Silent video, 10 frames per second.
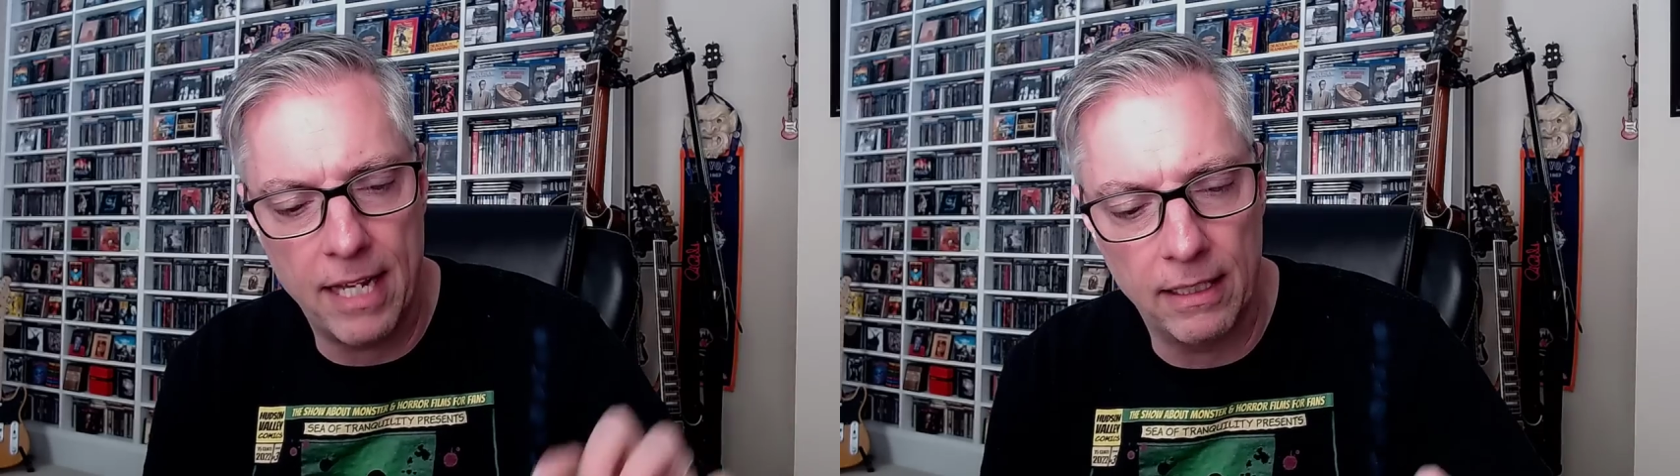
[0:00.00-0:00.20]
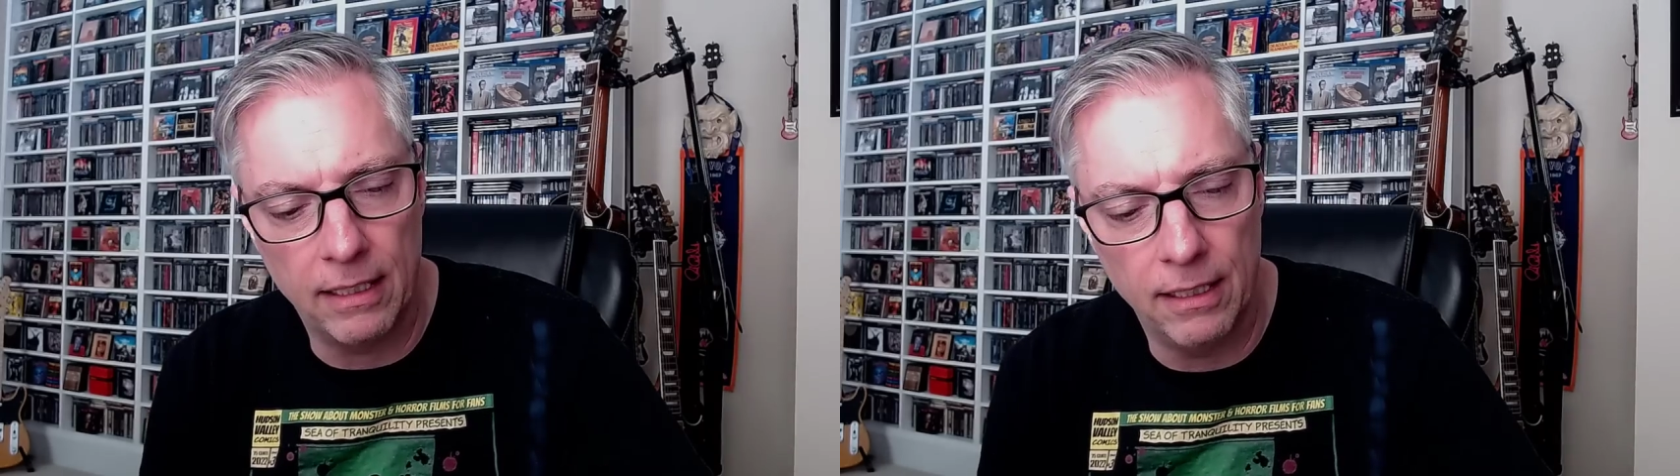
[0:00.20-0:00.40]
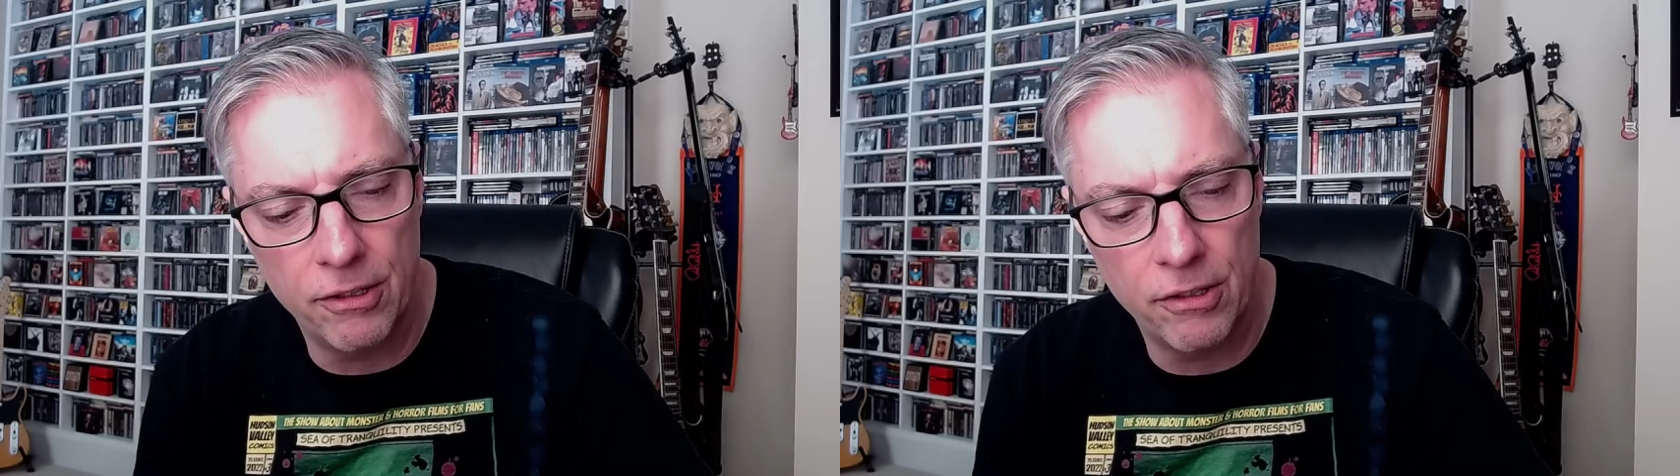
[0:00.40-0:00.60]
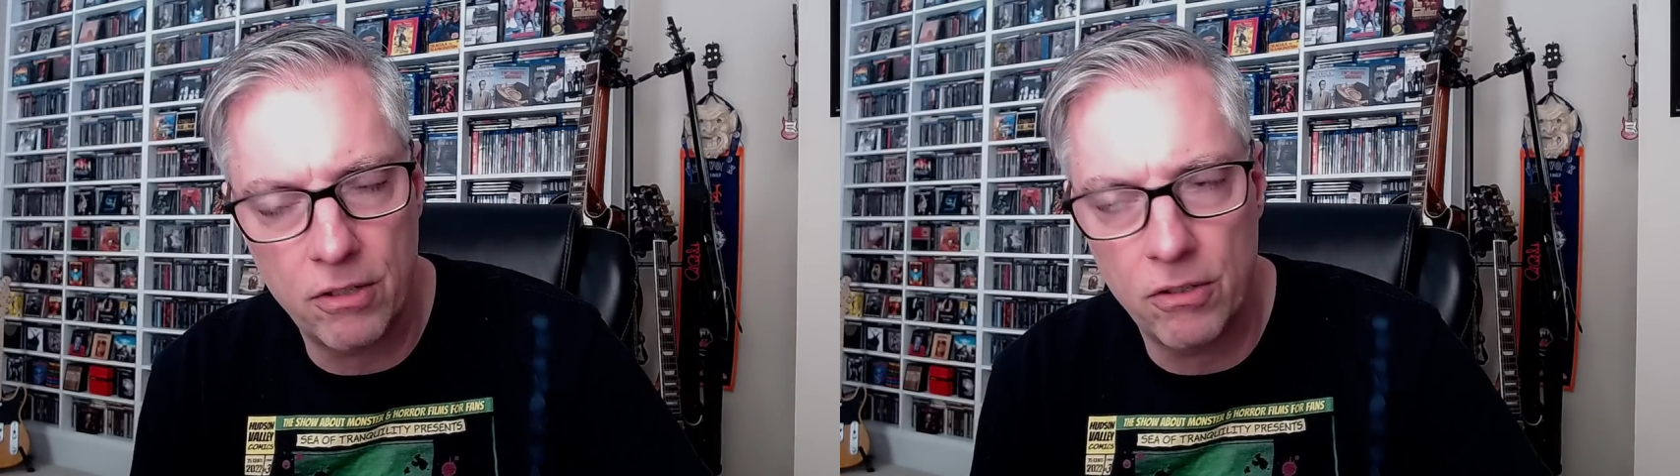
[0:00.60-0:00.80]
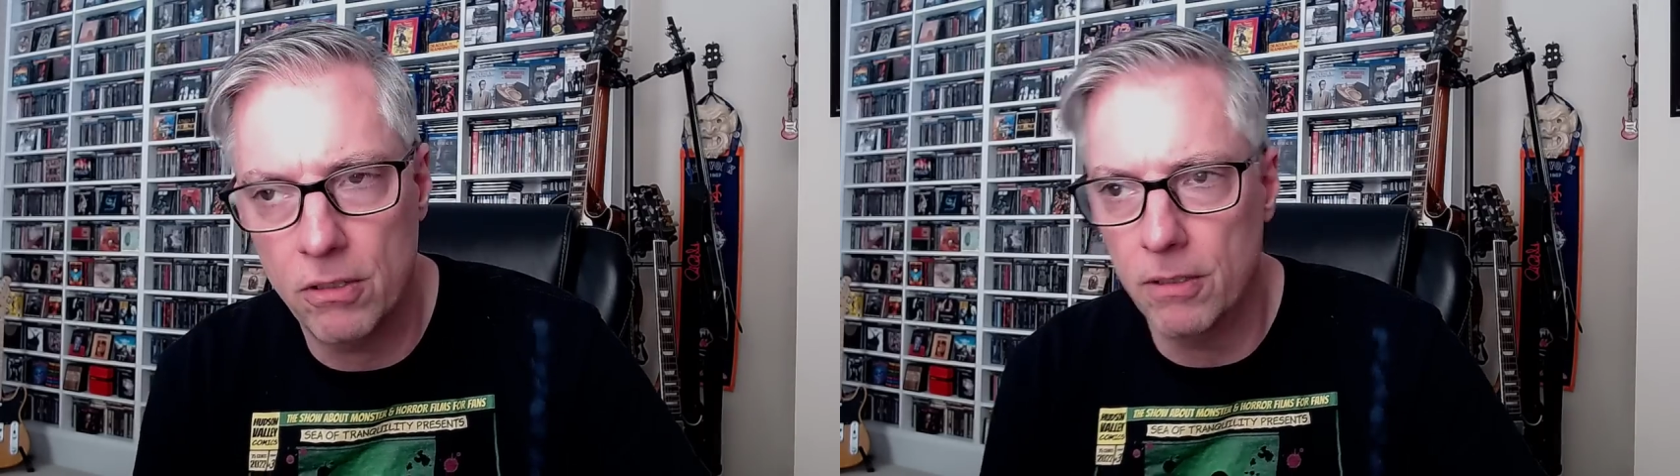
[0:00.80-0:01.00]
that
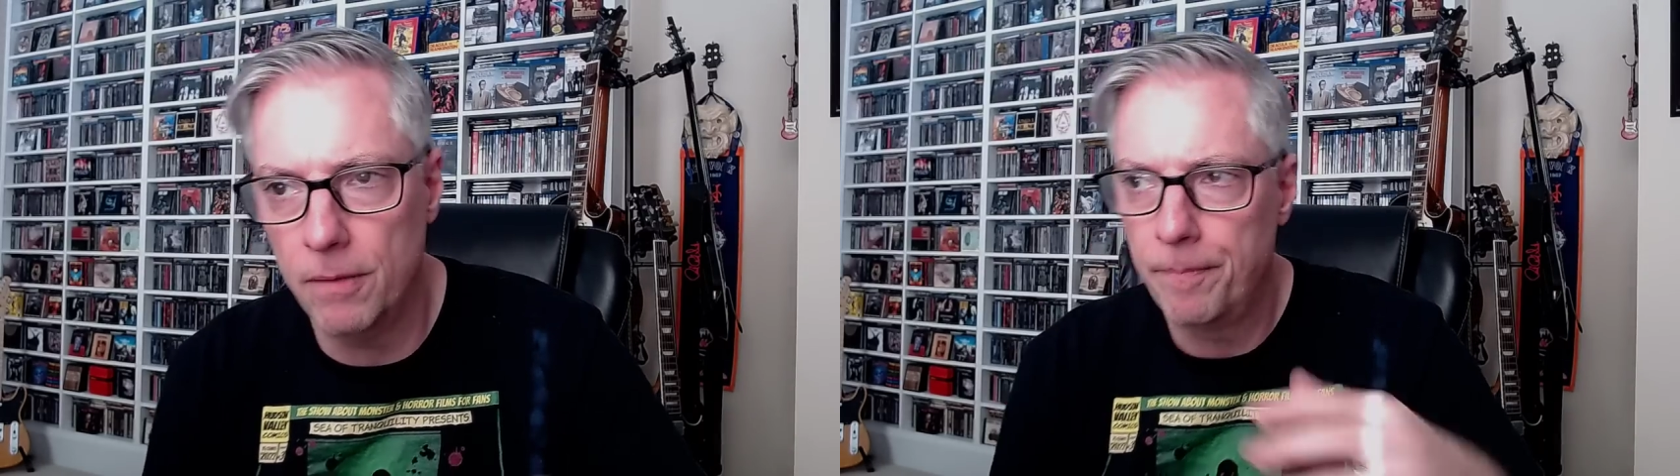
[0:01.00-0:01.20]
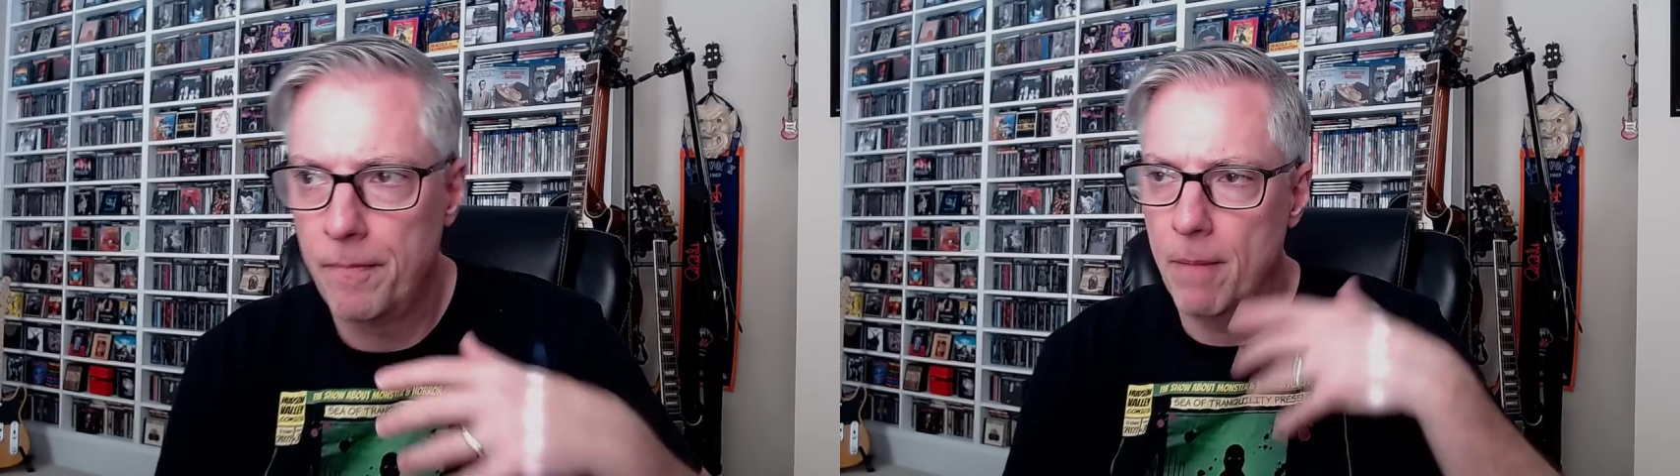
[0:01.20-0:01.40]
lyrical